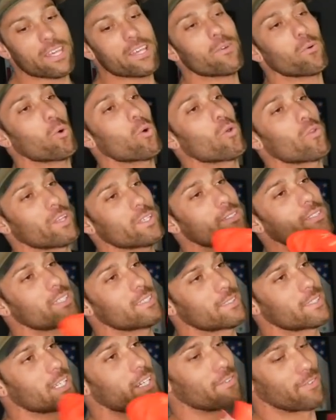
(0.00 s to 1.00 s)
Well, this
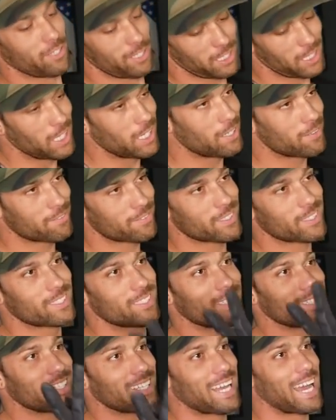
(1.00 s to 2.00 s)
is a different glove. Yeah,
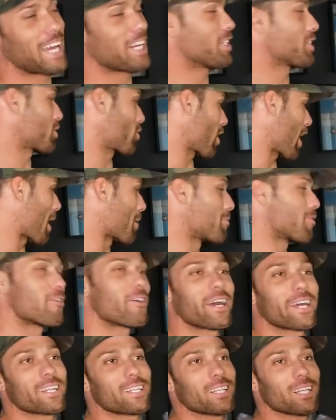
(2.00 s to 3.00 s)
see? I just grabbed
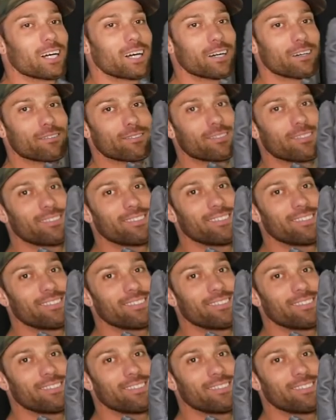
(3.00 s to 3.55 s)
This looks glove. good.